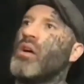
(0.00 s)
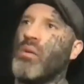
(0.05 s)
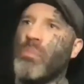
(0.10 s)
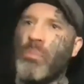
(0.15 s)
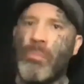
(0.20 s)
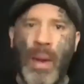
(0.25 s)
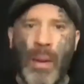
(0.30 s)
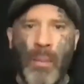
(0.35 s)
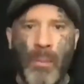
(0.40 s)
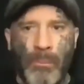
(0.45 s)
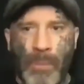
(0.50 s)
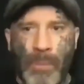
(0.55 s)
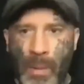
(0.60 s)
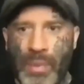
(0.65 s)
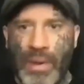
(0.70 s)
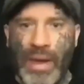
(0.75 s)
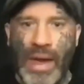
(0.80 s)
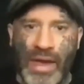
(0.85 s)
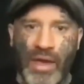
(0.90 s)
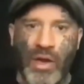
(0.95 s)

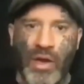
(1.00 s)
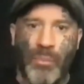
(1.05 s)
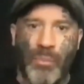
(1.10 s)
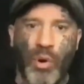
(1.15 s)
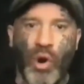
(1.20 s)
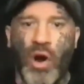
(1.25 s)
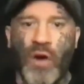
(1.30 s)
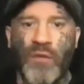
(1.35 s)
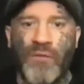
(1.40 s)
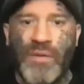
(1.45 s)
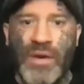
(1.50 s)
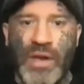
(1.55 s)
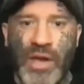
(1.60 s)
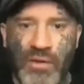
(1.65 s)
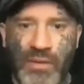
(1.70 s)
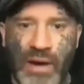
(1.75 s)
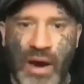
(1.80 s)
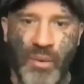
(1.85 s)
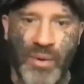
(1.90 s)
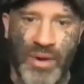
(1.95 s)
Maybe I can put a
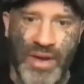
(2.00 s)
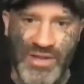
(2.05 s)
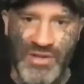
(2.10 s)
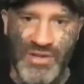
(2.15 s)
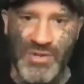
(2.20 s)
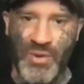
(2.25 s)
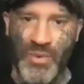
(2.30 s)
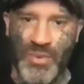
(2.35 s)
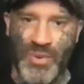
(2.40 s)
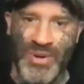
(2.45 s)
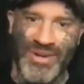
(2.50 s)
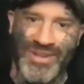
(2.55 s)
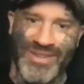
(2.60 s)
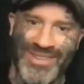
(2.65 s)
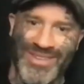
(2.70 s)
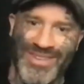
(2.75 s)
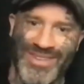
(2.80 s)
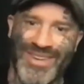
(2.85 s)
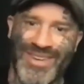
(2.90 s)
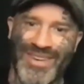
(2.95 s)
finger out into the world.
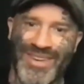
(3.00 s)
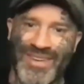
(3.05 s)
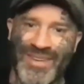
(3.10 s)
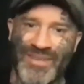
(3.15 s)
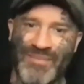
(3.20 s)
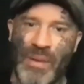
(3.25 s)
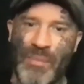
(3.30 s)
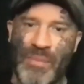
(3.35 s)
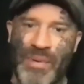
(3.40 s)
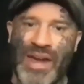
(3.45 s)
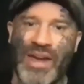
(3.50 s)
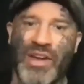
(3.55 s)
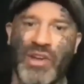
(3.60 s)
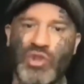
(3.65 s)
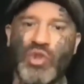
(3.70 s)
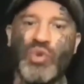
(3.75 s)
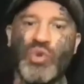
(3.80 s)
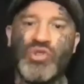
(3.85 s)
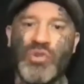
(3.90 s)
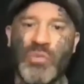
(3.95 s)
Maybe I could
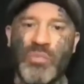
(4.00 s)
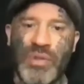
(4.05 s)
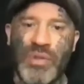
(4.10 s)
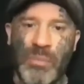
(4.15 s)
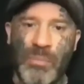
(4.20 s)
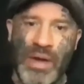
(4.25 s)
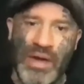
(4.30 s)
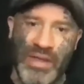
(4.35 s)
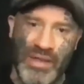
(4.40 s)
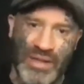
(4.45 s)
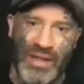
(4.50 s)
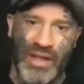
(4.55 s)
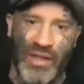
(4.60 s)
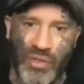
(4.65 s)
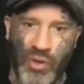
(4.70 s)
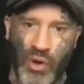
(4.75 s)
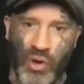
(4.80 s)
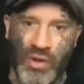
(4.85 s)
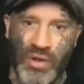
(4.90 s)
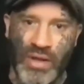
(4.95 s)
do something bigger than I
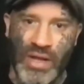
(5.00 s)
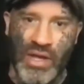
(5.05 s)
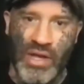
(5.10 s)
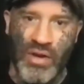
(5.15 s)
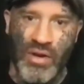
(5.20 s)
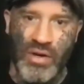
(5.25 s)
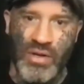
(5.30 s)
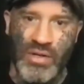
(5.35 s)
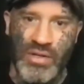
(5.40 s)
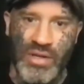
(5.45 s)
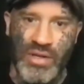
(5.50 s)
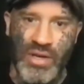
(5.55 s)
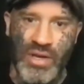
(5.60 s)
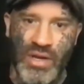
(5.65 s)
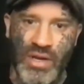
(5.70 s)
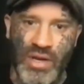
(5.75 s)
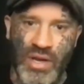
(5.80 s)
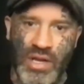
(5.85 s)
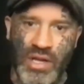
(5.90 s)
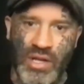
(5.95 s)
thought that I could.
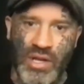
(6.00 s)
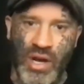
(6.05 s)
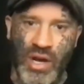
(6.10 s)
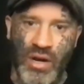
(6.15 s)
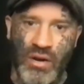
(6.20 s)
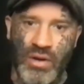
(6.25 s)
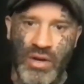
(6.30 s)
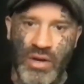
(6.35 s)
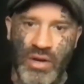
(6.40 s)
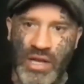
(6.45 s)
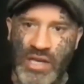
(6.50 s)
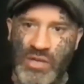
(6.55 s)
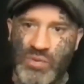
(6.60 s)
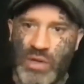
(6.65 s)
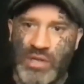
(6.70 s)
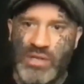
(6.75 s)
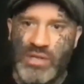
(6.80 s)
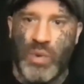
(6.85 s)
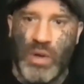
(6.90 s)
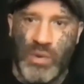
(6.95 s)
You know, that's
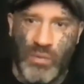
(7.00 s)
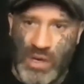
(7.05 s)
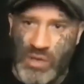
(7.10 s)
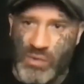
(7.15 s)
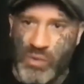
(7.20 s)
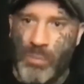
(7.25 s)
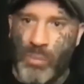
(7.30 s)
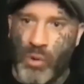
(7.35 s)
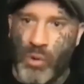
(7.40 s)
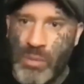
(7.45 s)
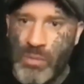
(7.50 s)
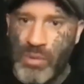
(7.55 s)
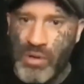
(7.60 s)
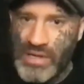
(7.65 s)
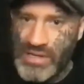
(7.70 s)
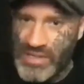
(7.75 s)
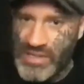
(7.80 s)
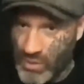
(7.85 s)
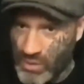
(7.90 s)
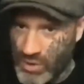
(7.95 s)
what bodybuilding
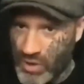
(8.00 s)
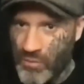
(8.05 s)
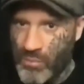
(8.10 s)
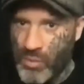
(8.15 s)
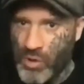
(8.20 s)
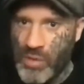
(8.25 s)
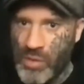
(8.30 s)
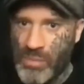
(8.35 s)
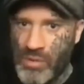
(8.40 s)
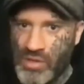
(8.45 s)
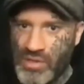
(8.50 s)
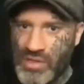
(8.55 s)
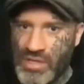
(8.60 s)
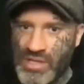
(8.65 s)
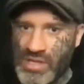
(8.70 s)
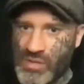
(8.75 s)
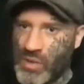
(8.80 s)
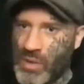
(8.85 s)
is. I know a lot of bodybuilders. That's why